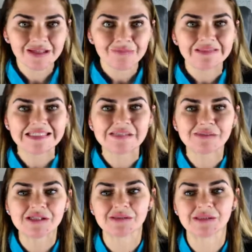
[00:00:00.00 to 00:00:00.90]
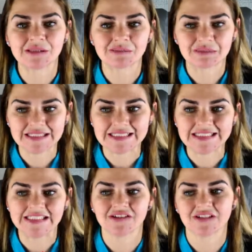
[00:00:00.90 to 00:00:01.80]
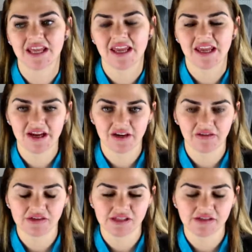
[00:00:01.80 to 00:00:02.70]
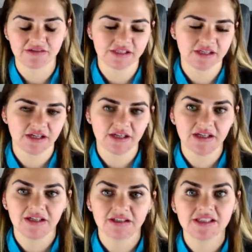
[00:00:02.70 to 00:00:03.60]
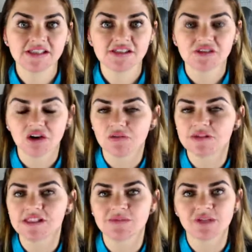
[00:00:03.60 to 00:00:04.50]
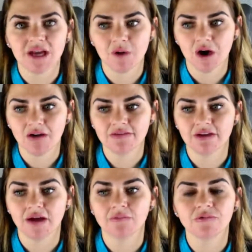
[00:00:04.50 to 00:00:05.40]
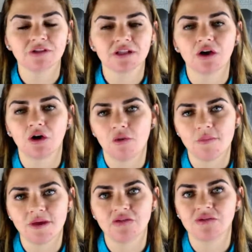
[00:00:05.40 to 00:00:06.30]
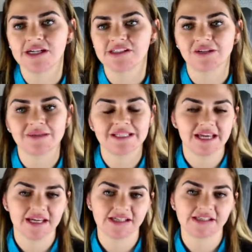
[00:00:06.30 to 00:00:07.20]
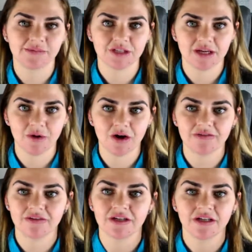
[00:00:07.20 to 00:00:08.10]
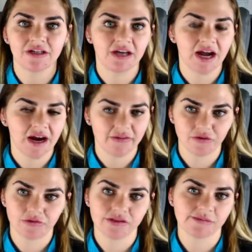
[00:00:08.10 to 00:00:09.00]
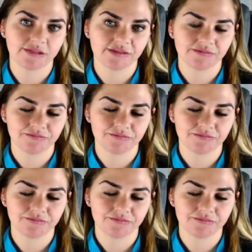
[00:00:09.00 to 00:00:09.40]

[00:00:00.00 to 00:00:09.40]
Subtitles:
Please, please, please, please start taking care of yourselves. Let's start with some time off. I'm really hoping you guys are going to be taking some time off after Christmas,